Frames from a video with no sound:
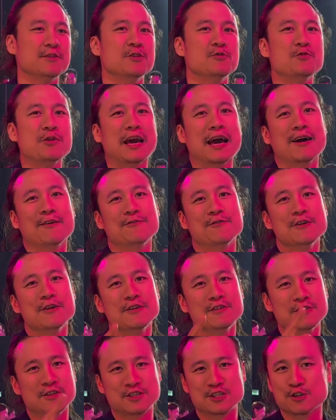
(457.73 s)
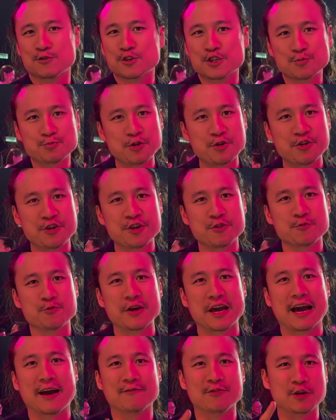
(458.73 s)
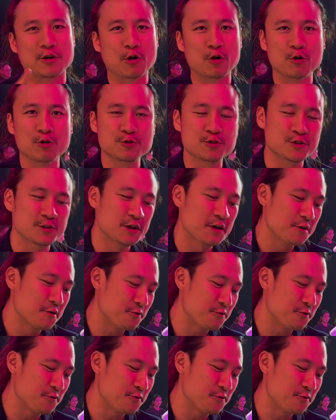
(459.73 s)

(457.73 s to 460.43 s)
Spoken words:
We have the Silver Spirit, we have the Ghost,